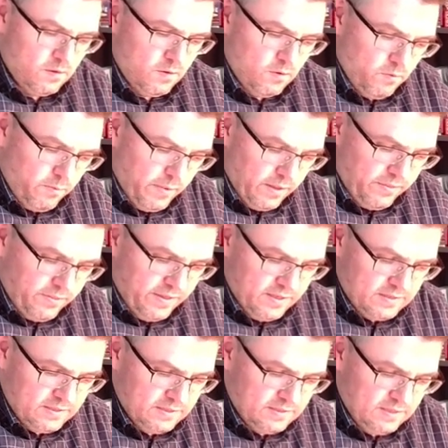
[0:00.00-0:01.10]
Well, this
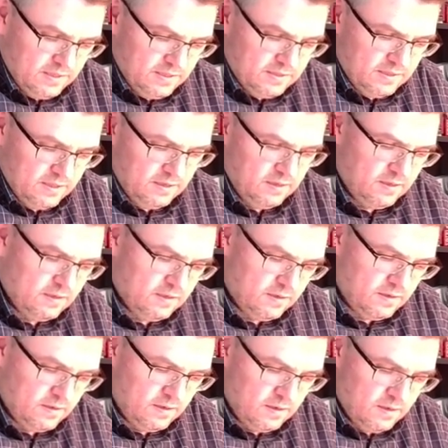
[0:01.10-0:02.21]
is easy.
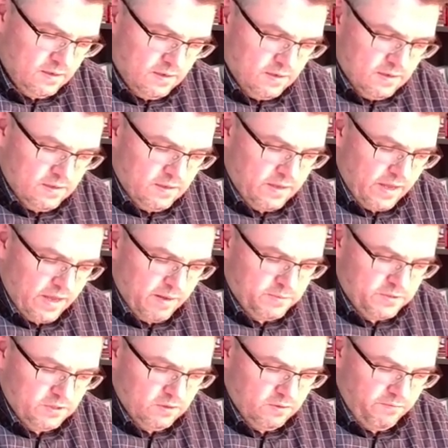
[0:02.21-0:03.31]
Yeah? The
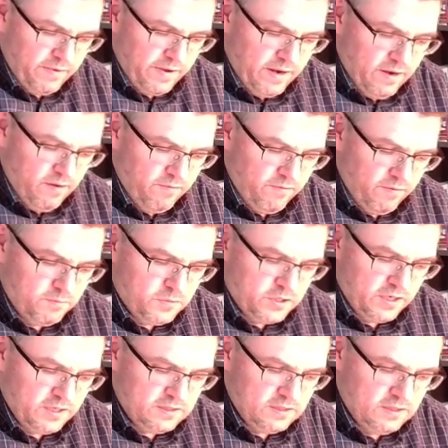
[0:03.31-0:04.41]
absolute value from
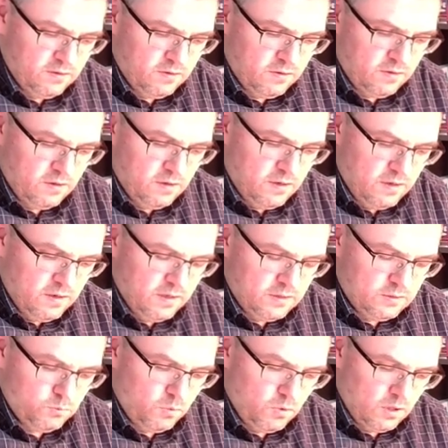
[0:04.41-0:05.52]
j0 is
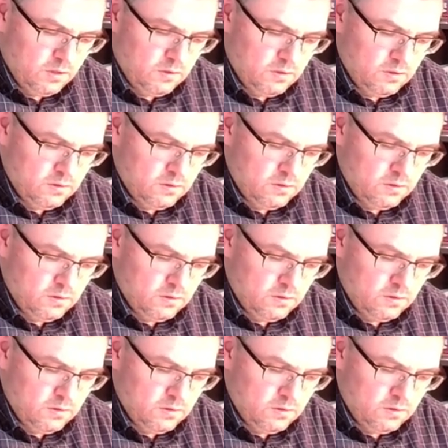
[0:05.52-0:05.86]
1